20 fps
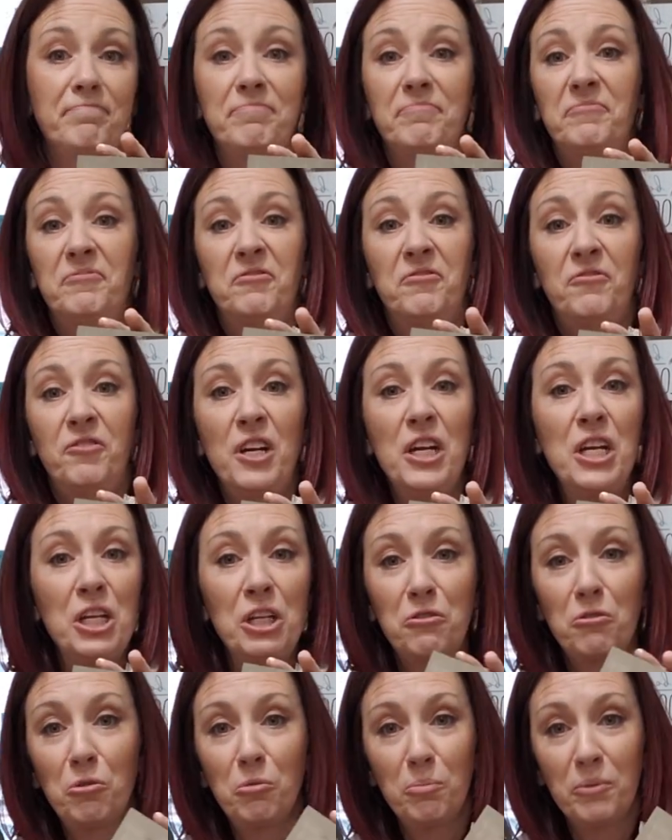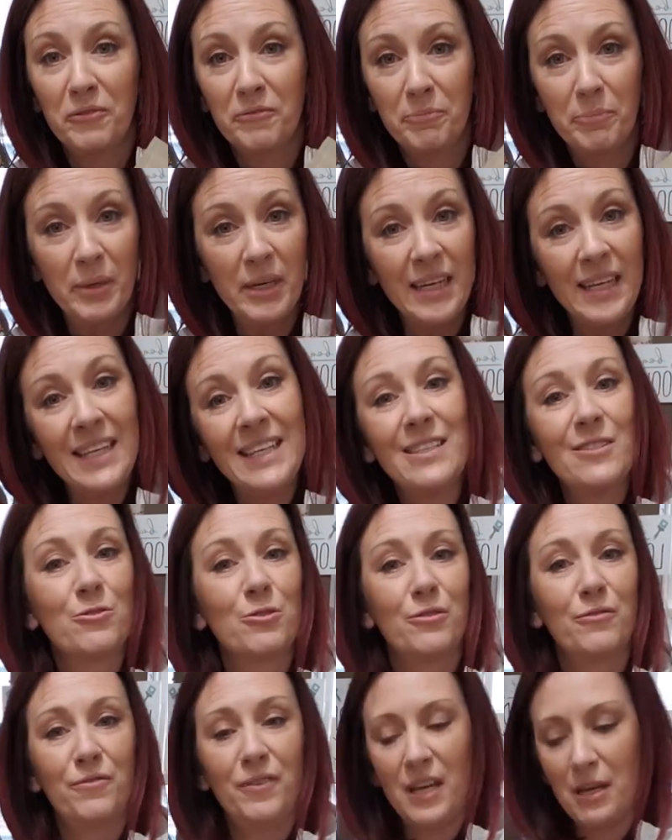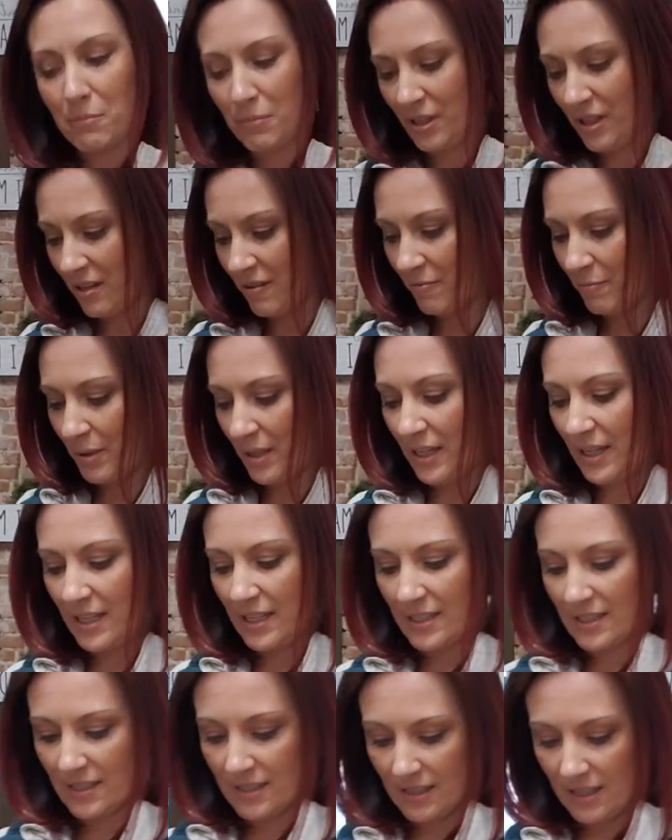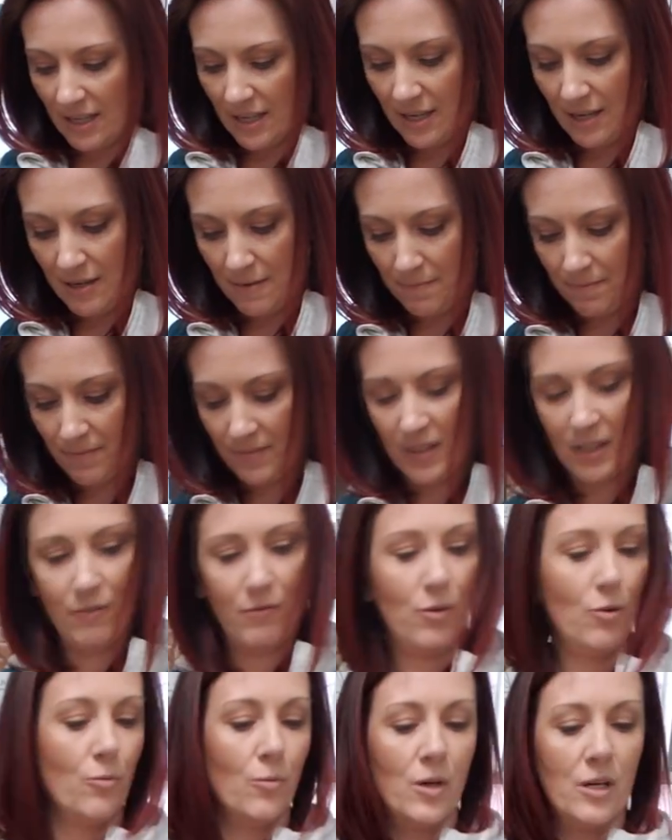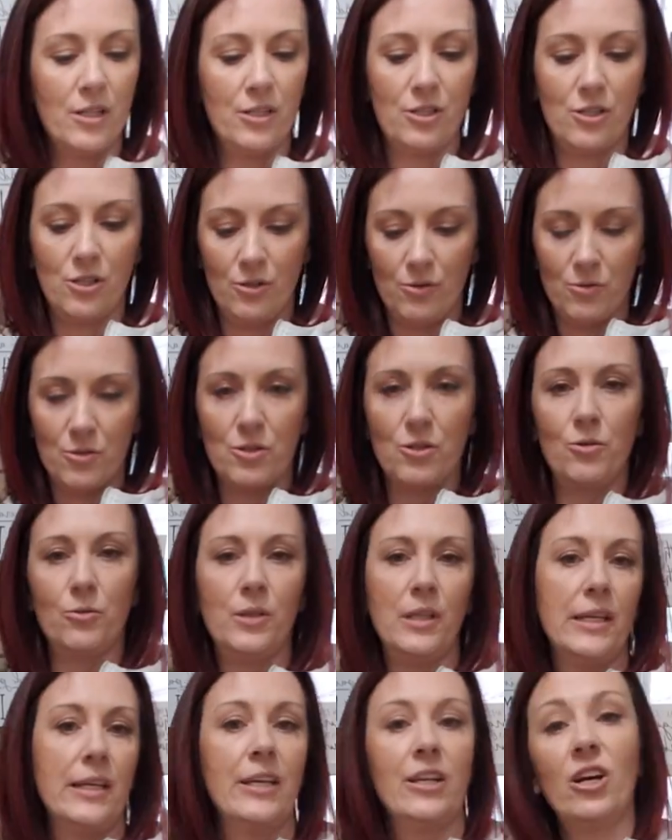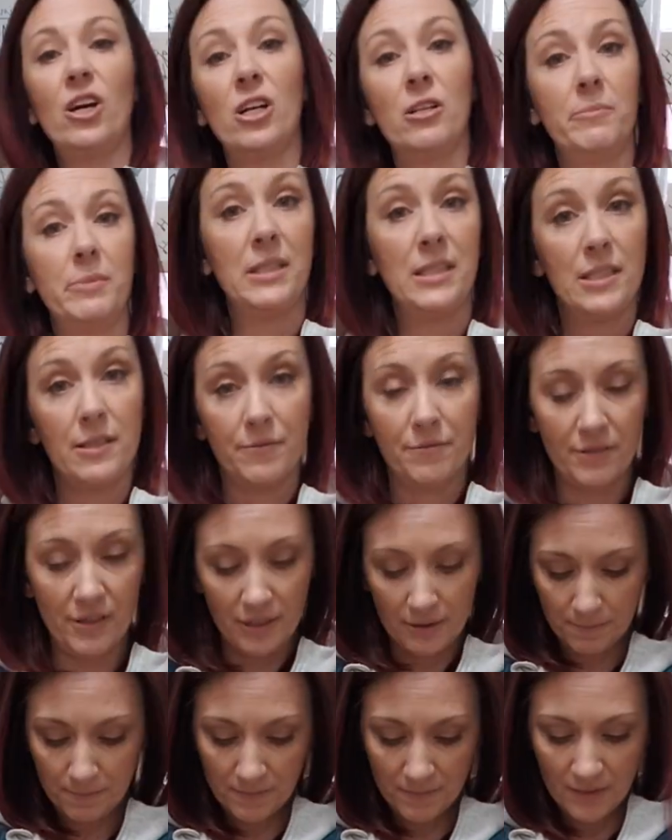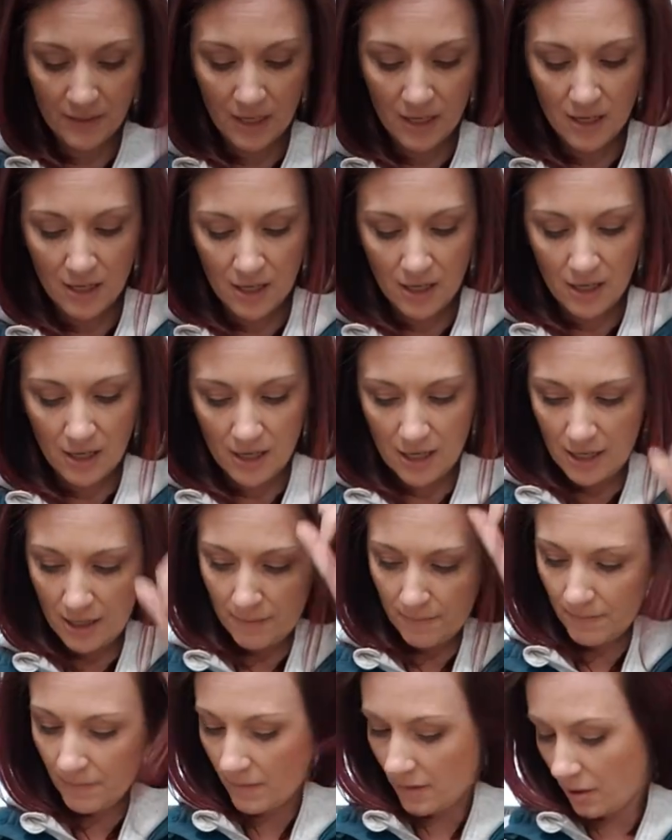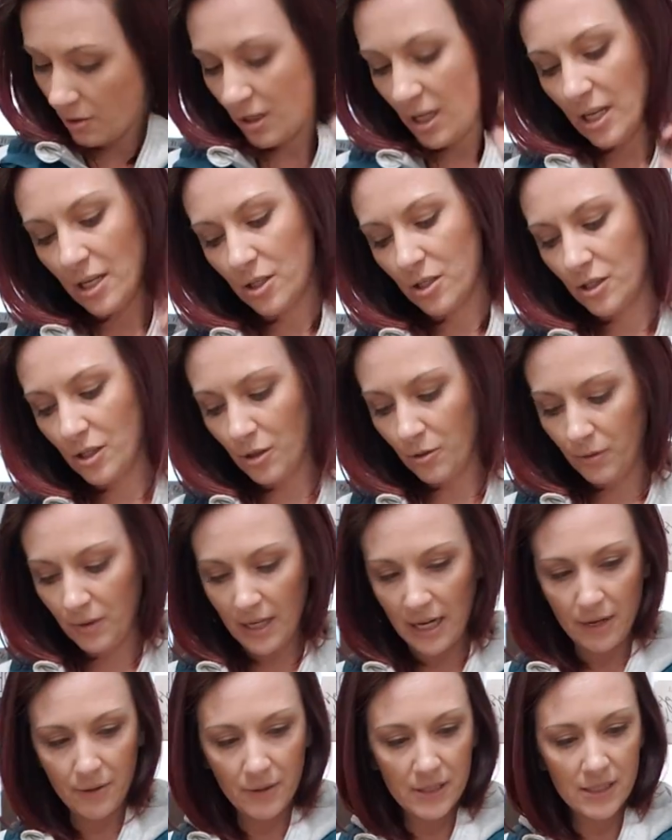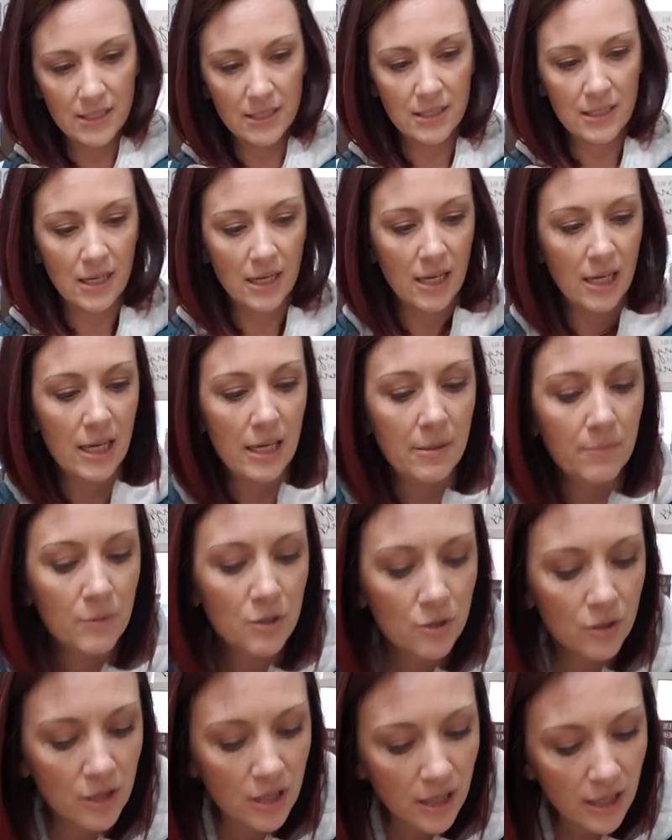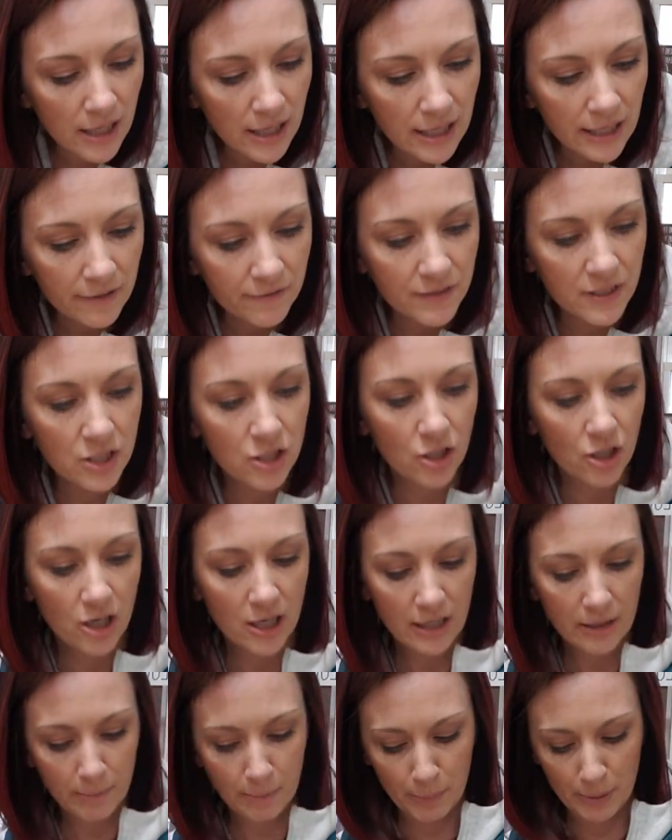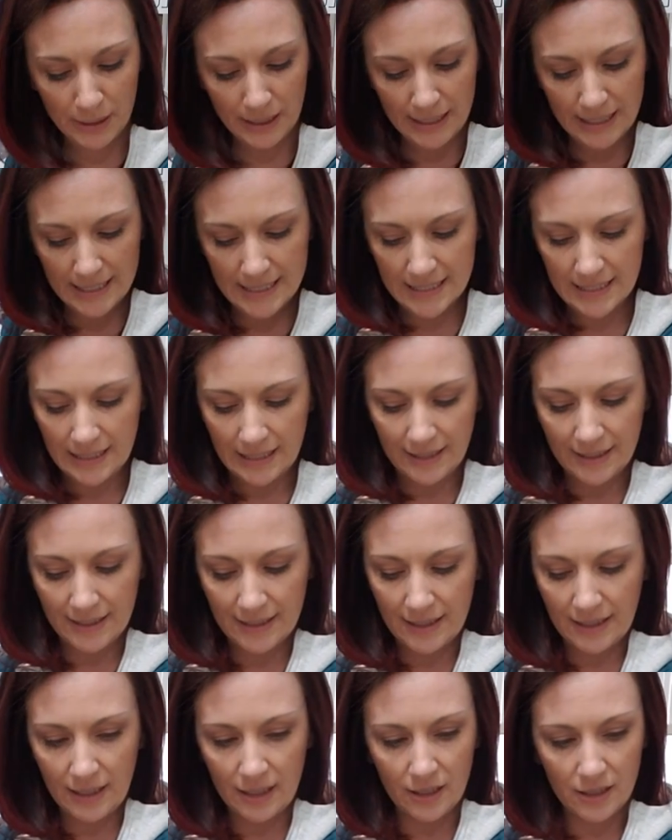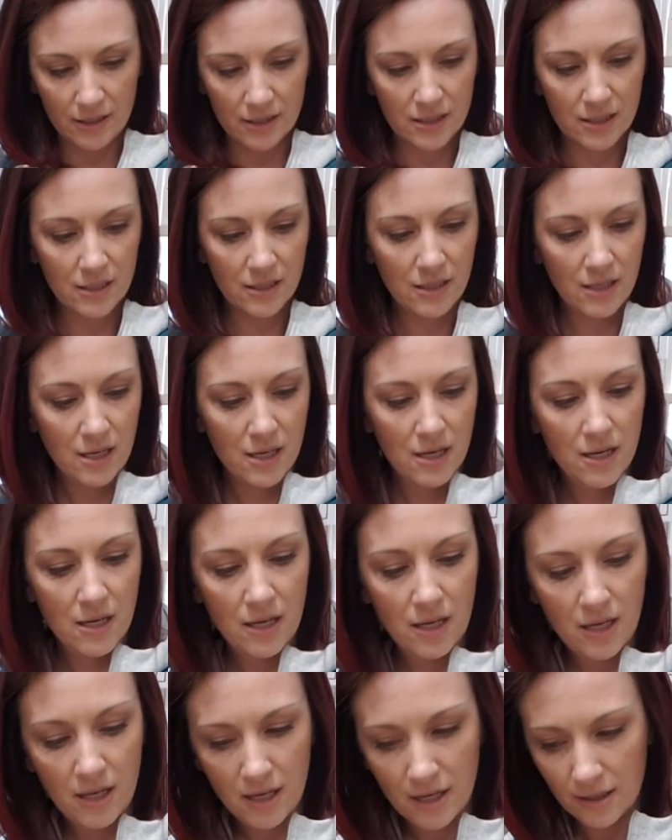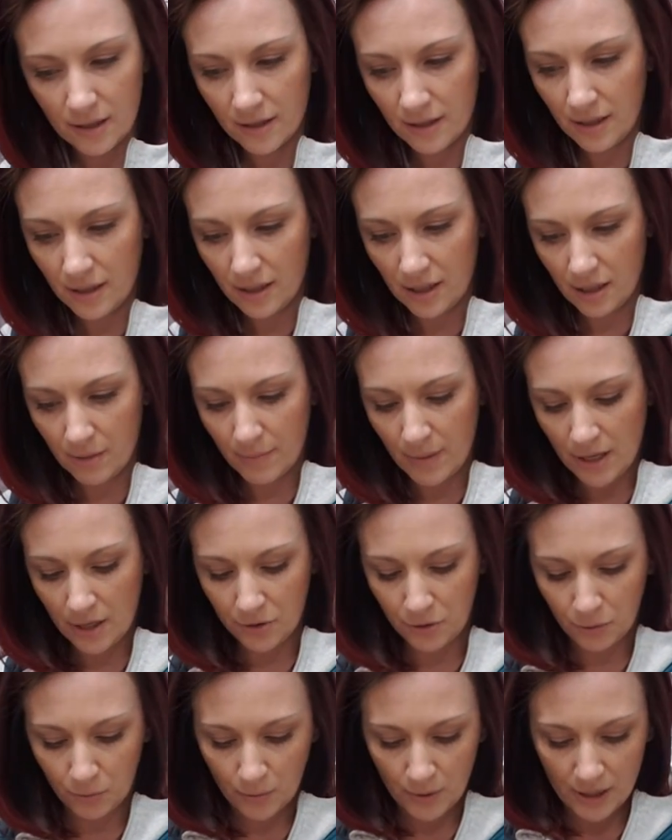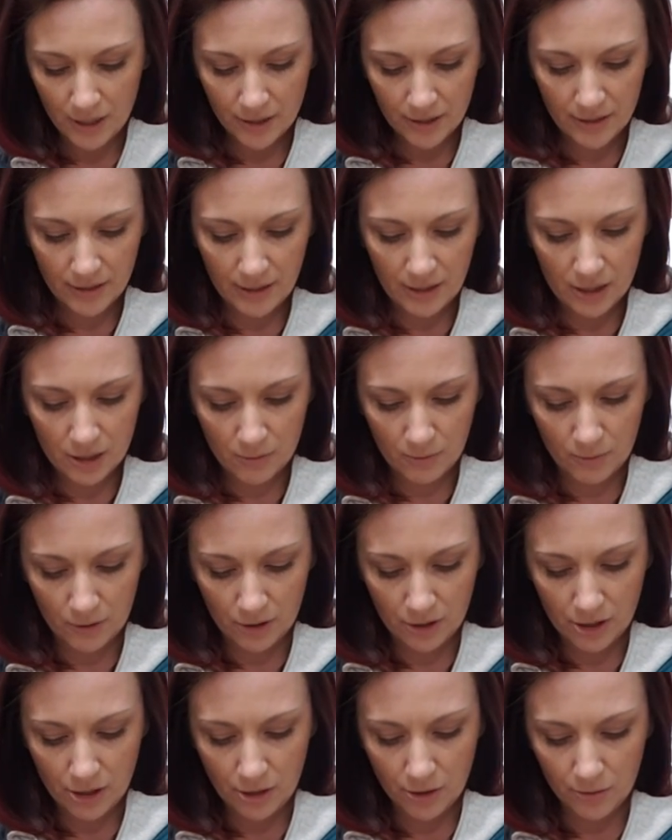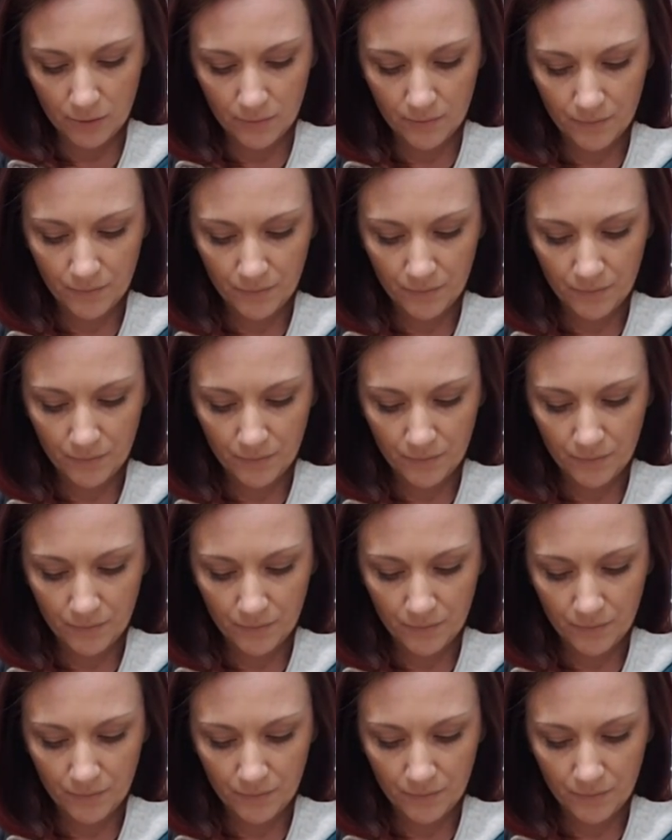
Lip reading: friend group of bunnies or family of bunnies if you want to, so they can all be different. Okay, so now it's time to kind of start placing things and thinking about where things will go.